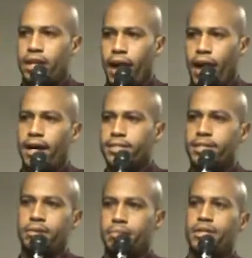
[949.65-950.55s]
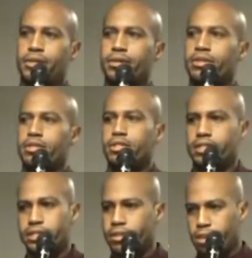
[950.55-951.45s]
God sent me here
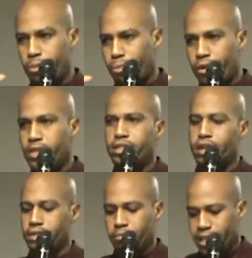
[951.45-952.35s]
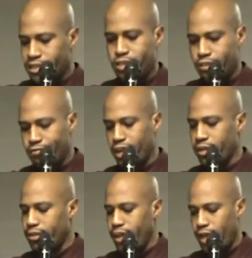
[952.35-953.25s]
to, to preach the message of
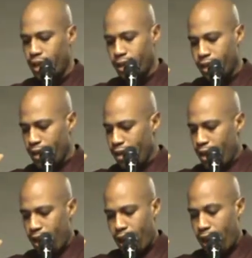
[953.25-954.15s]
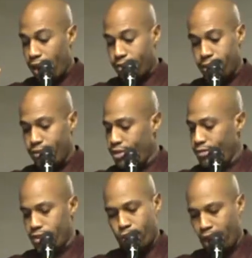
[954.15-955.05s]
faith. And
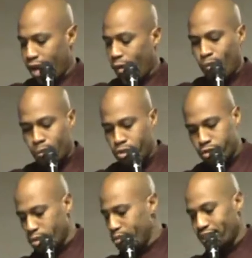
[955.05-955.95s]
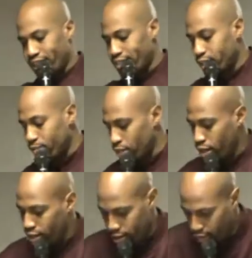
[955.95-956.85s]
I got one more scripture and that's it.
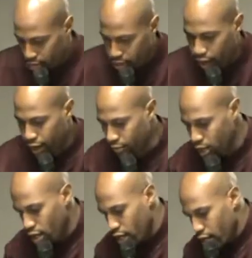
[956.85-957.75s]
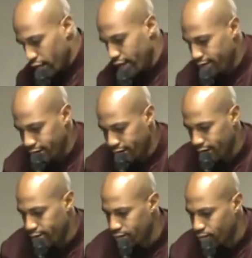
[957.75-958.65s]
And this is from God. It
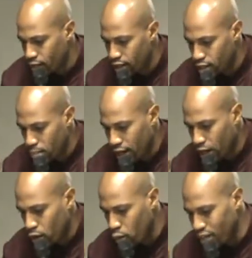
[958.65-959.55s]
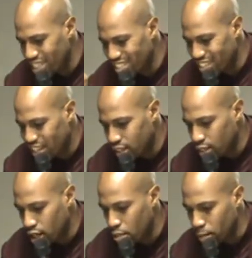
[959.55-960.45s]
says, the man who eats
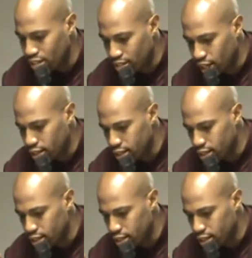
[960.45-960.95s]
anything must not